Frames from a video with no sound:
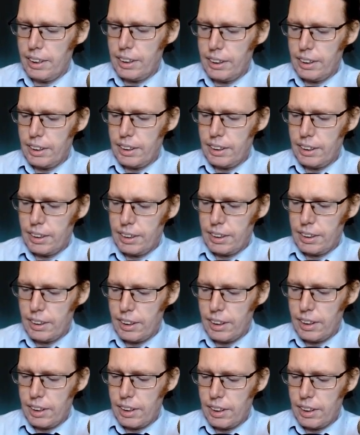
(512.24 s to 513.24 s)

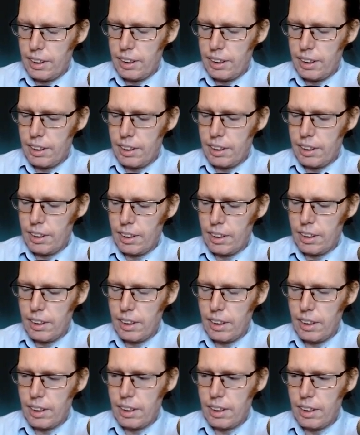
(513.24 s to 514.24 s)

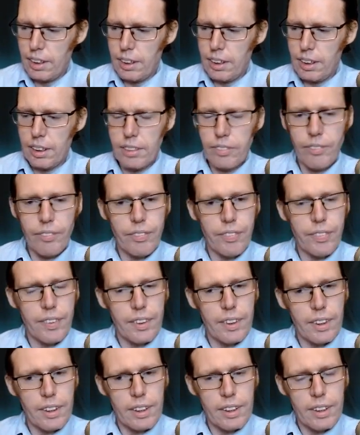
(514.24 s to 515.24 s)

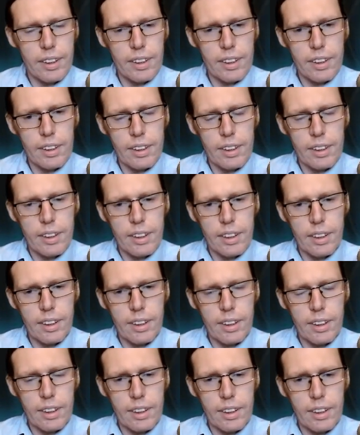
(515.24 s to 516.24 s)

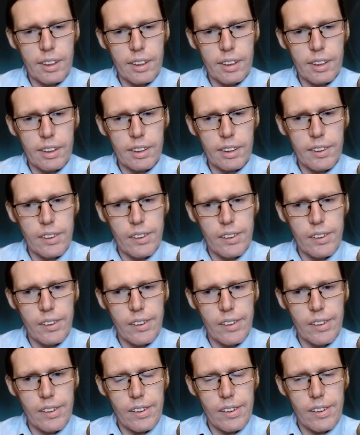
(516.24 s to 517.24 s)

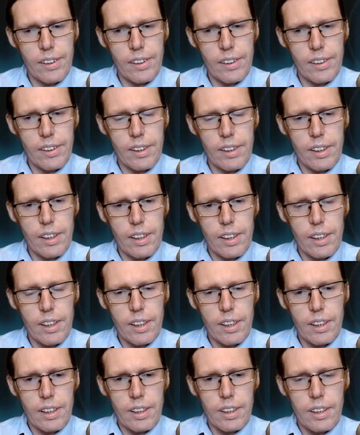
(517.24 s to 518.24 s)

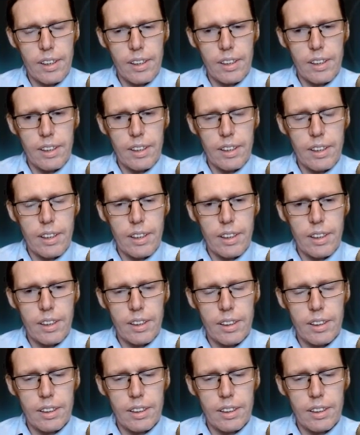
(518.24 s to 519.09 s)
This person isn't speaking.